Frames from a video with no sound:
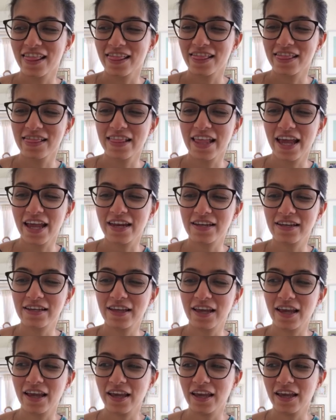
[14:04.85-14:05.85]
then
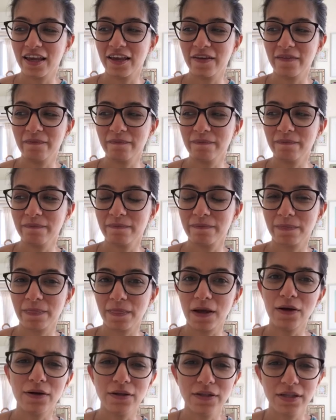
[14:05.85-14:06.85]
came,
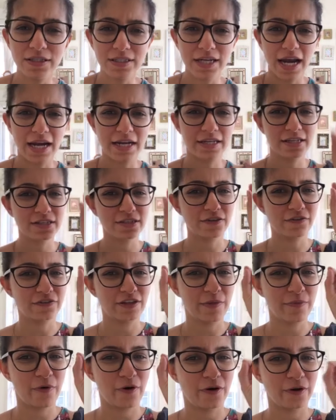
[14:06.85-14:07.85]
the tiniest of
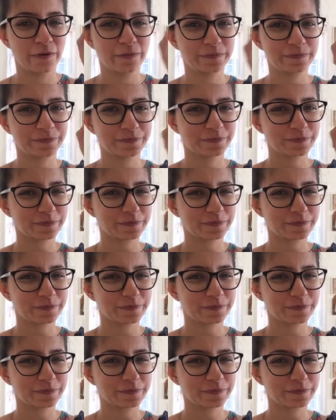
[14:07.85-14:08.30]
them all,